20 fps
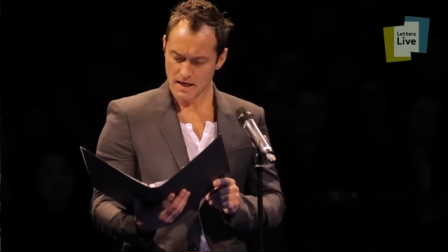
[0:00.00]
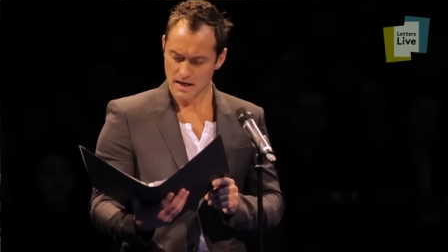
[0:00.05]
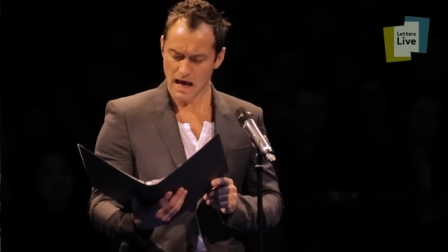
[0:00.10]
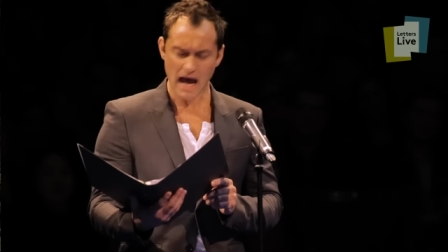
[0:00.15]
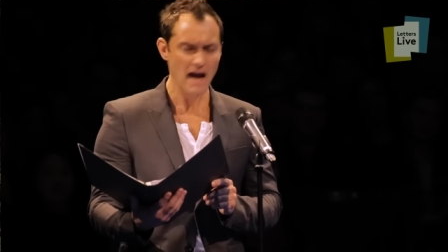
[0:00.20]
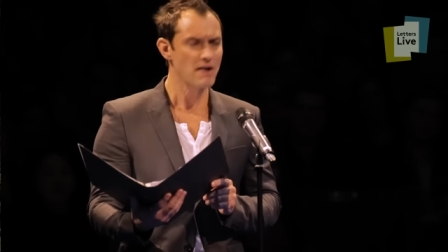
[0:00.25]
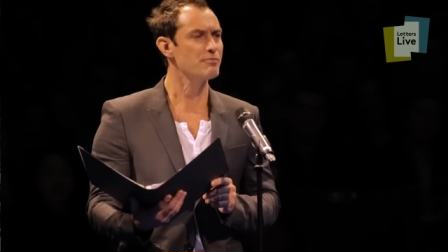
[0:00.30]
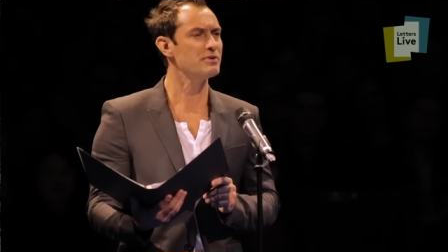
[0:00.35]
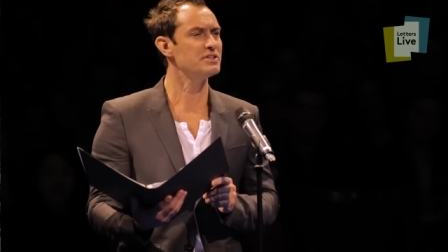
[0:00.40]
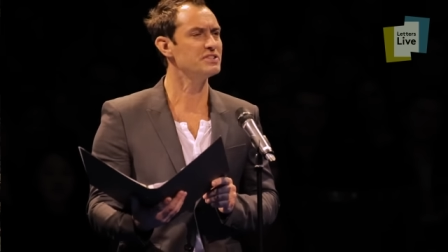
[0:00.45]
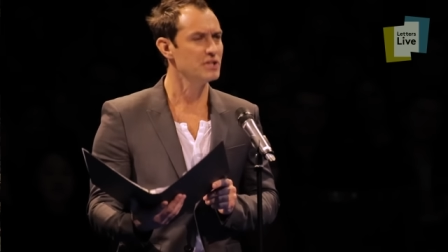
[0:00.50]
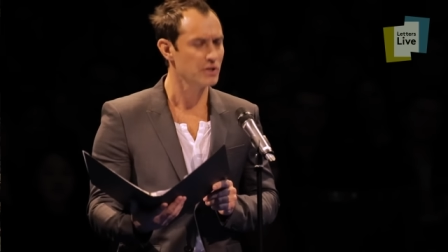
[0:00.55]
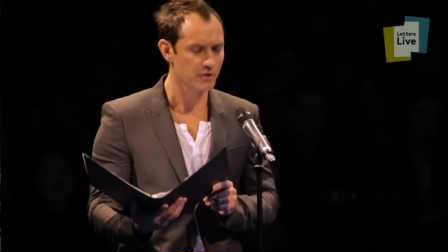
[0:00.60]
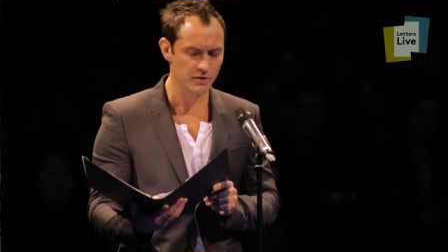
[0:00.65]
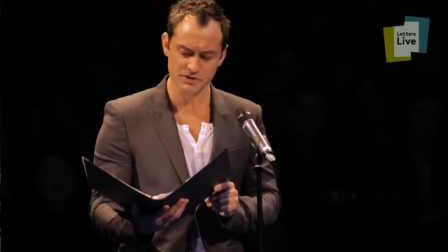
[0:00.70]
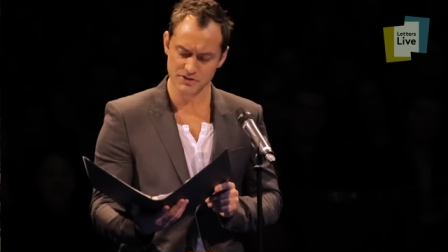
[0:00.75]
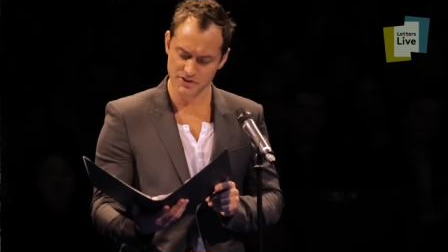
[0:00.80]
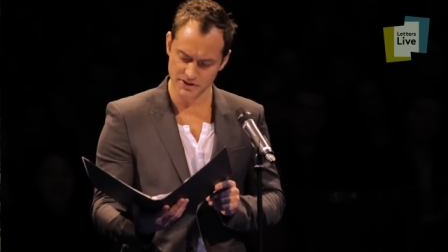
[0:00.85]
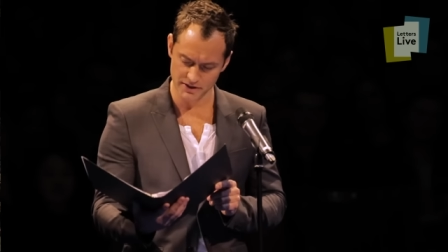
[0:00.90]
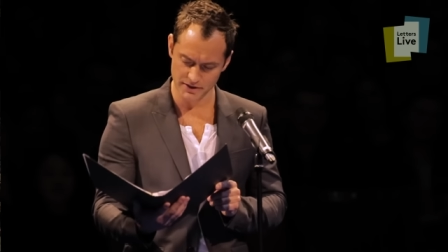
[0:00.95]
I
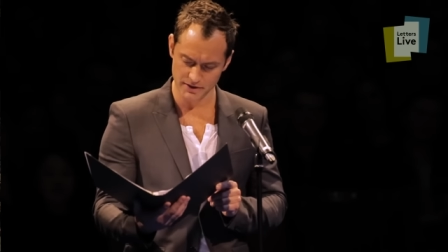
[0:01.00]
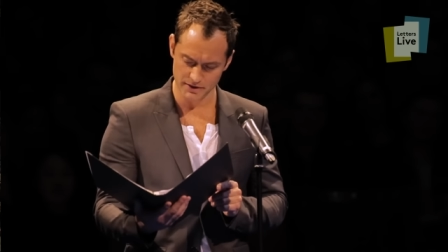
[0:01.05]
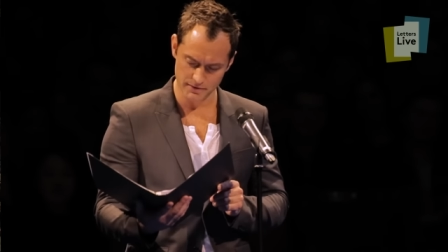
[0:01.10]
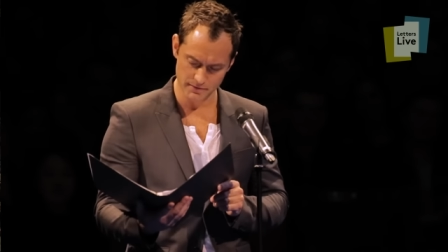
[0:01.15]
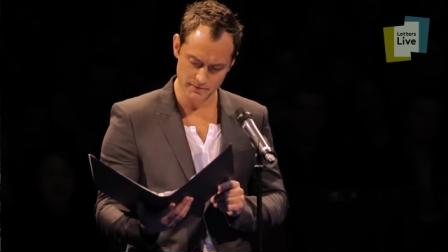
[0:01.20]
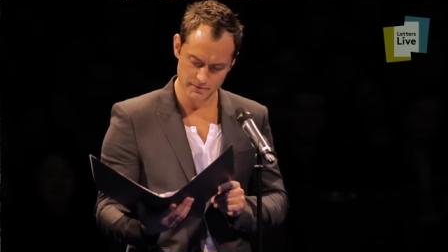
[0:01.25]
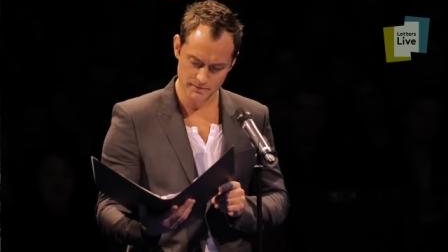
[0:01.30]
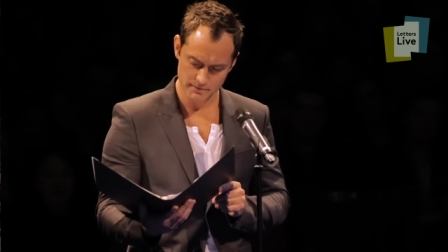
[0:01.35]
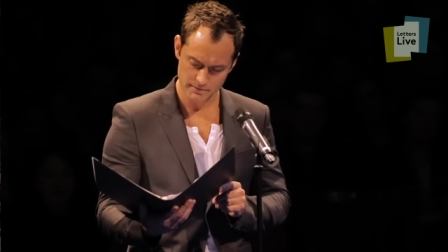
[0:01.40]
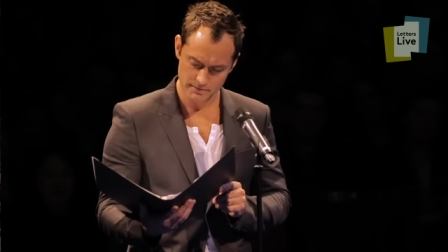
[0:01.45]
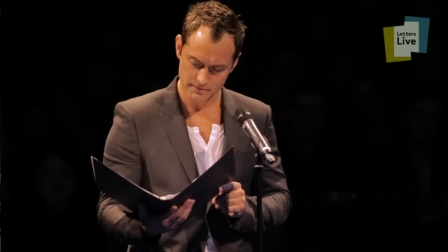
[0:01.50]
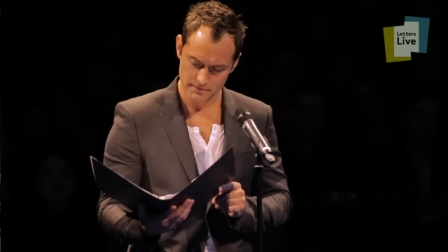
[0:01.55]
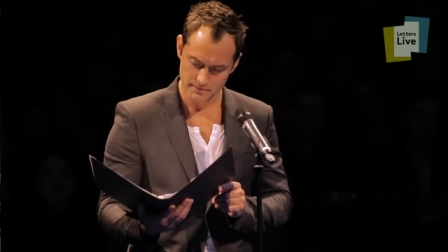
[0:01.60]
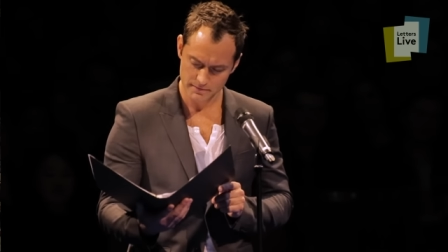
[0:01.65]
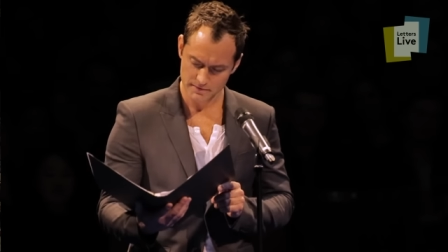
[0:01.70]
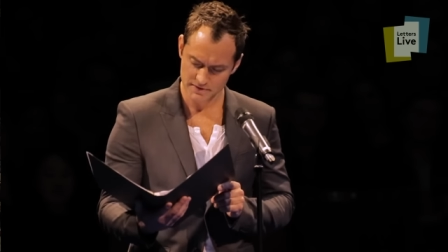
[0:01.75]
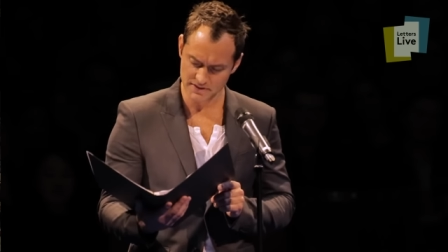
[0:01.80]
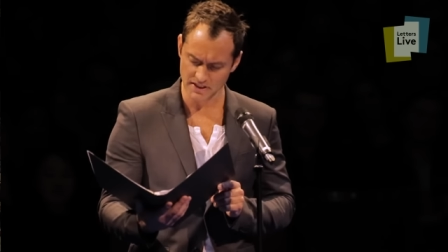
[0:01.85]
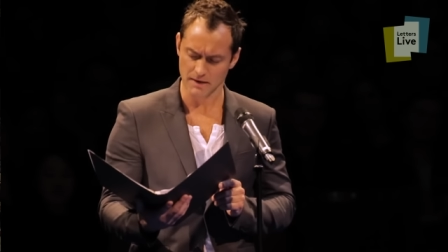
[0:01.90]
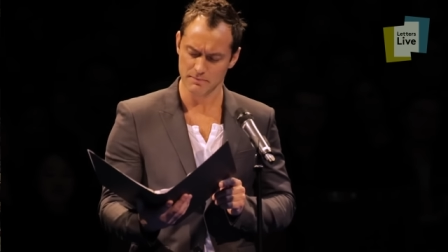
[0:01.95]
return to you
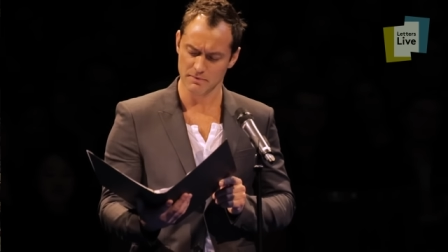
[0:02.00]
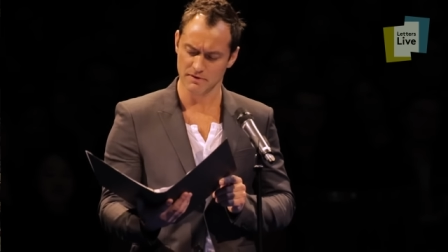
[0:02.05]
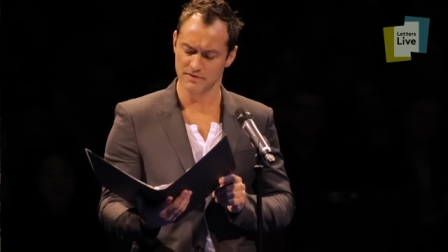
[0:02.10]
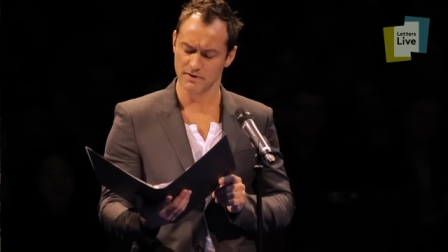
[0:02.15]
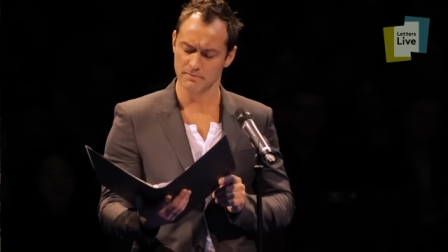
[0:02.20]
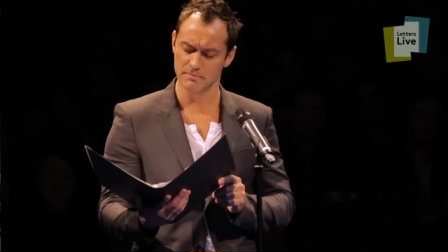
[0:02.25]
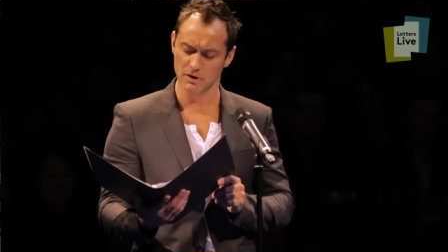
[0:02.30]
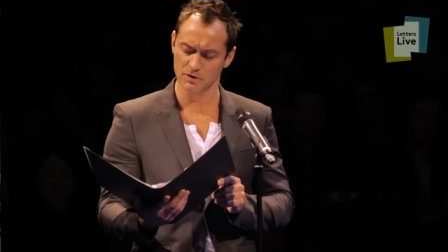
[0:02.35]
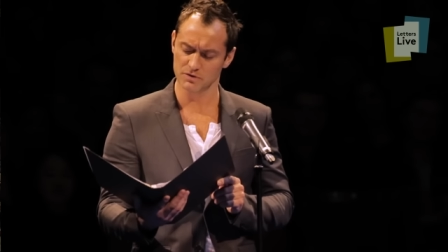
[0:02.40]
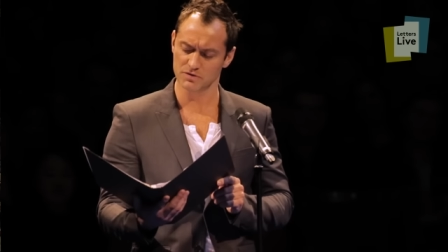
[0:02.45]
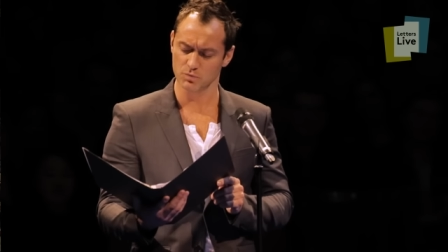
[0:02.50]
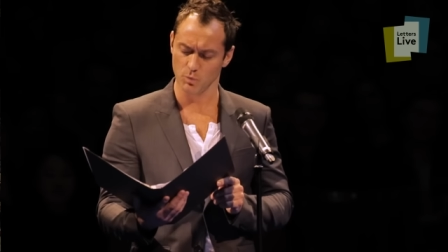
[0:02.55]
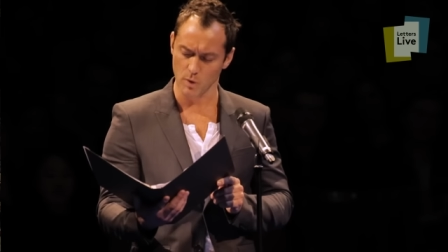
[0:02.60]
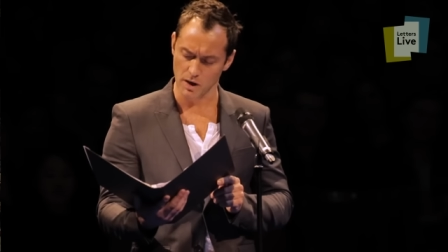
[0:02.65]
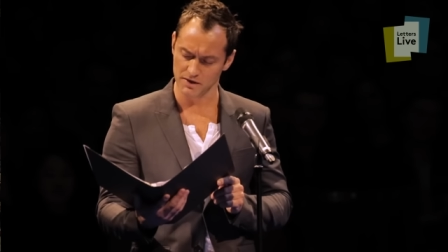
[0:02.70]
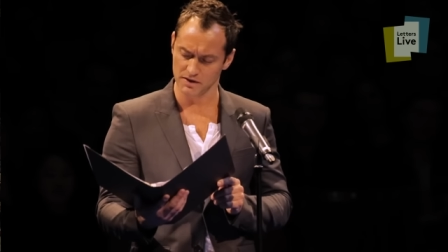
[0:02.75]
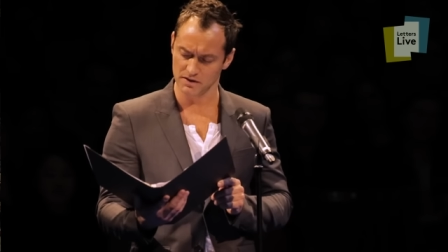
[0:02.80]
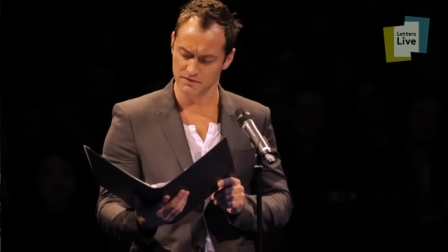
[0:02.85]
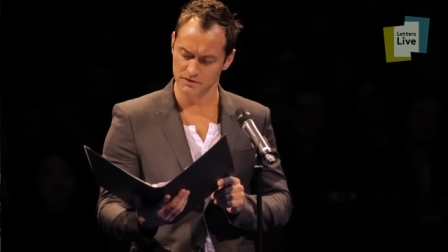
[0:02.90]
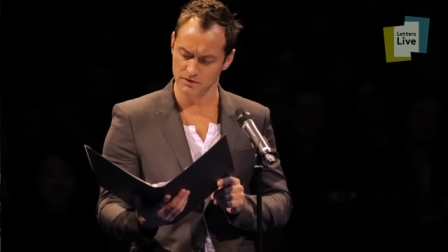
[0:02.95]
some of the most
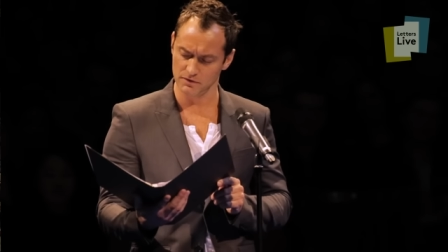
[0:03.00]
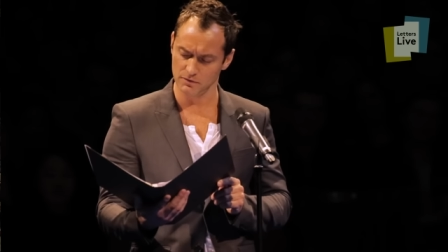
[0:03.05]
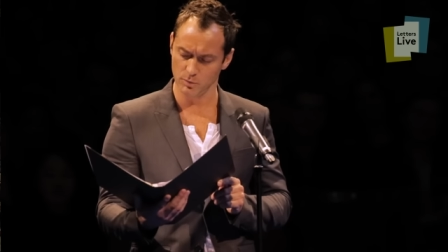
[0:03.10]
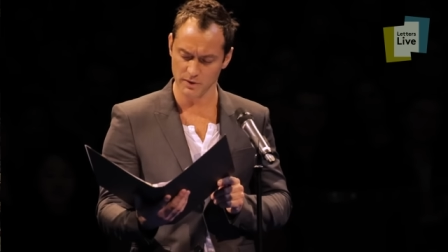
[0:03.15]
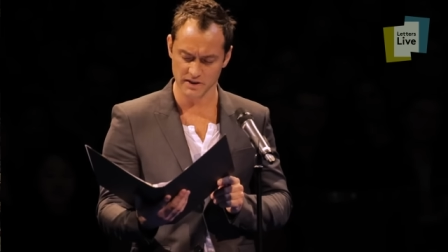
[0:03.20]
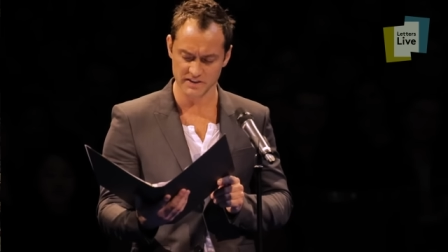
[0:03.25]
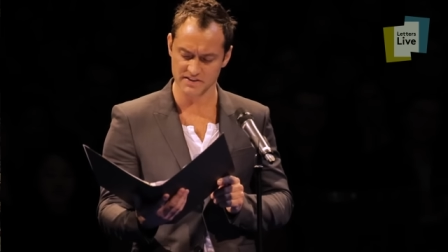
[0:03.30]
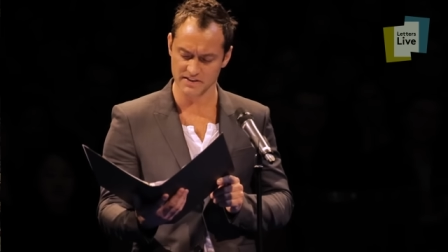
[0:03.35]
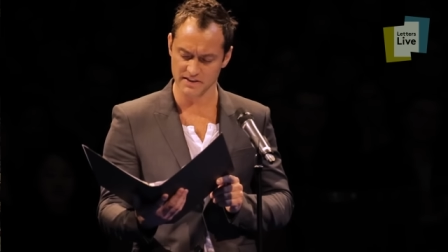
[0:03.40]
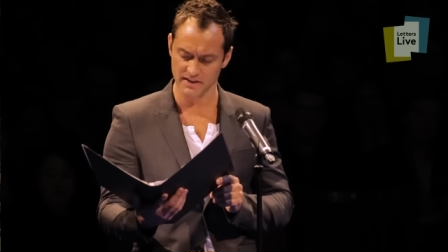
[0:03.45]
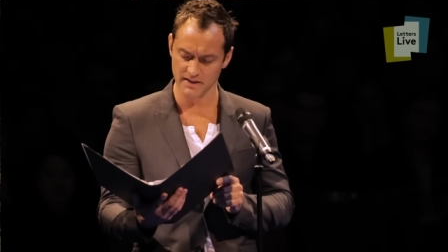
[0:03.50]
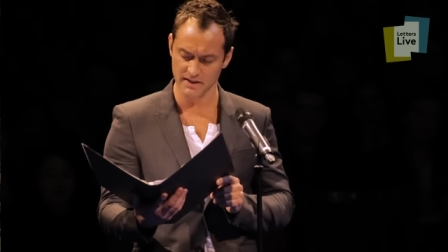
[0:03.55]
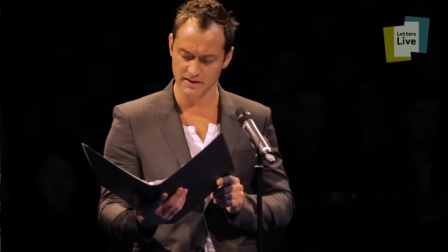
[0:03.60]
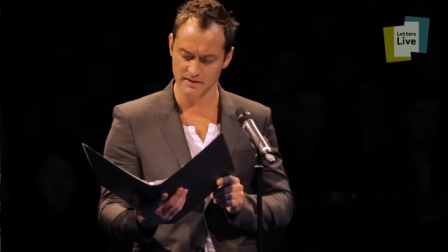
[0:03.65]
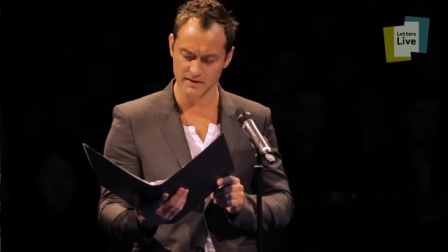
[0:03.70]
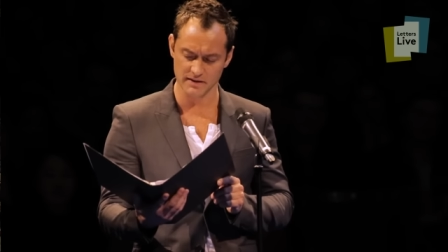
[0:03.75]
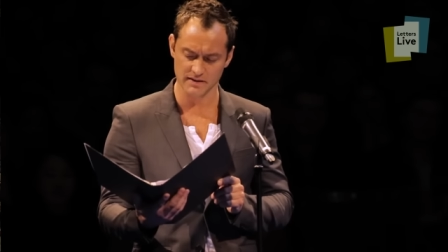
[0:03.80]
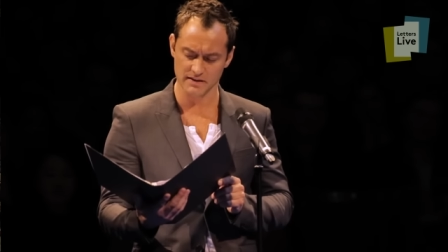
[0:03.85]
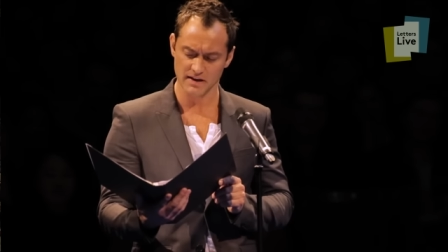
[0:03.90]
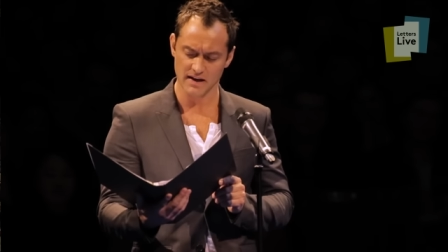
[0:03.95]
wonderful whiskey
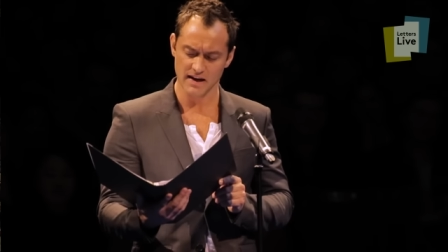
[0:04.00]
that